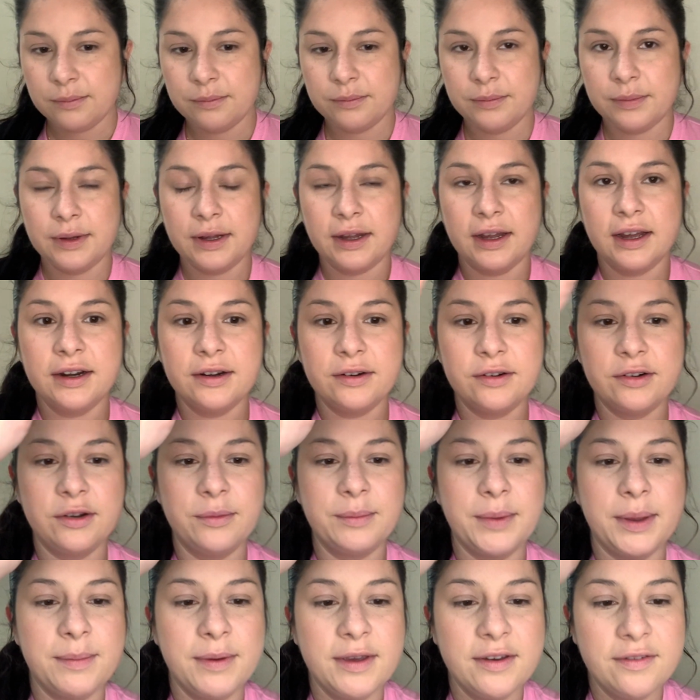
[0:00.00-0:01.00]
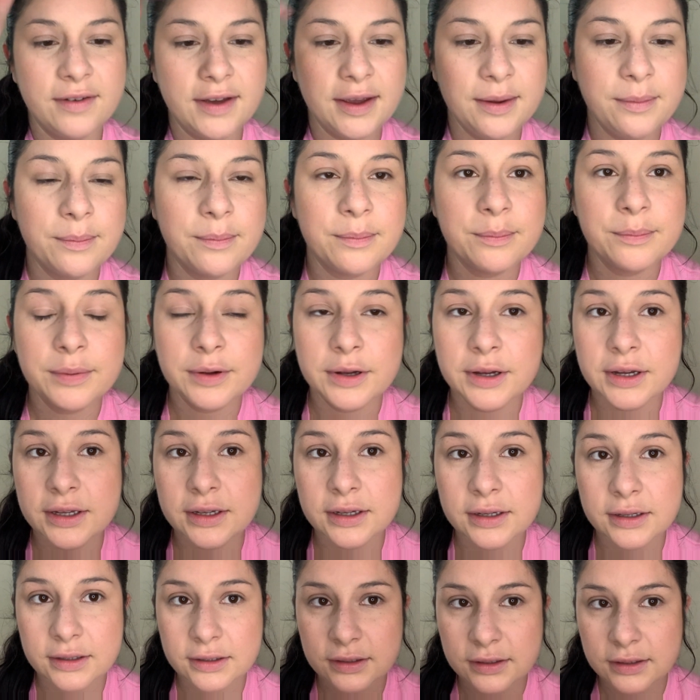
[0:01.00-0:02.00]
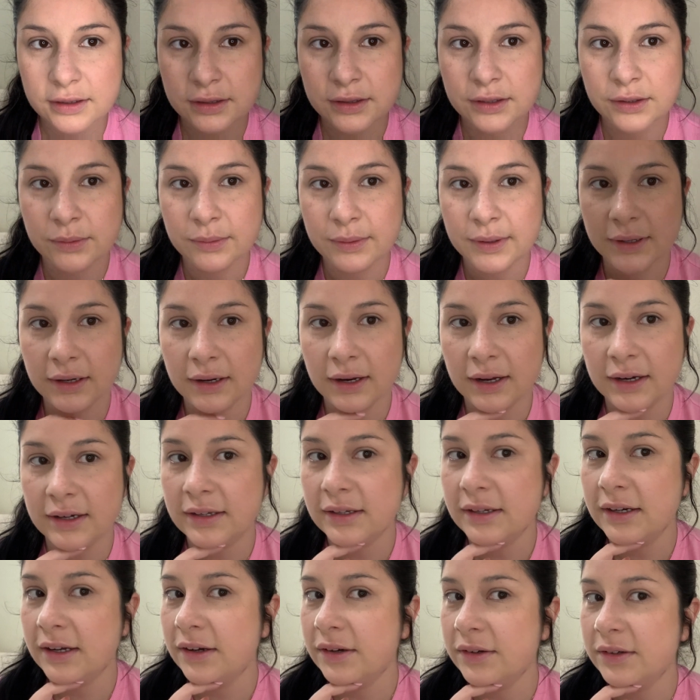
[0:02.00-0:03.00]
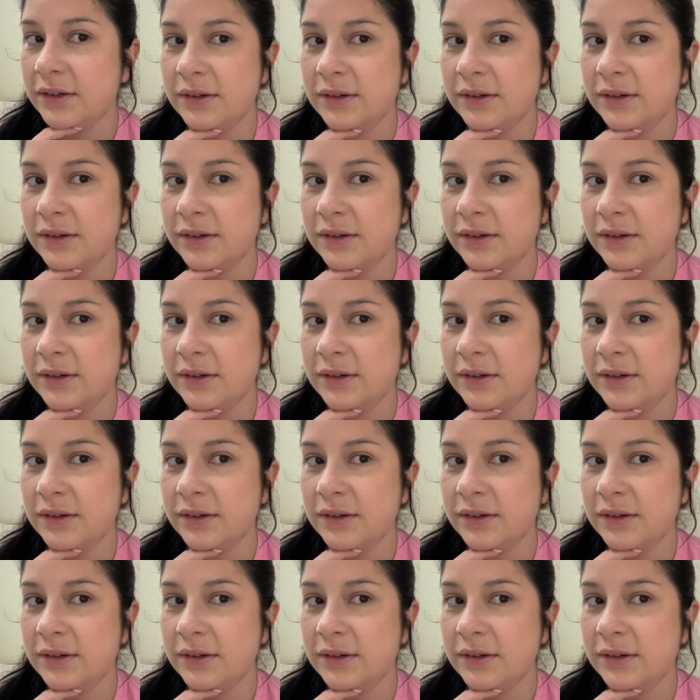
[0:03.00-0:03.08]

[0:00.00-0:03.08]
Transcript: But I don't know, maybe if I put the ring light down,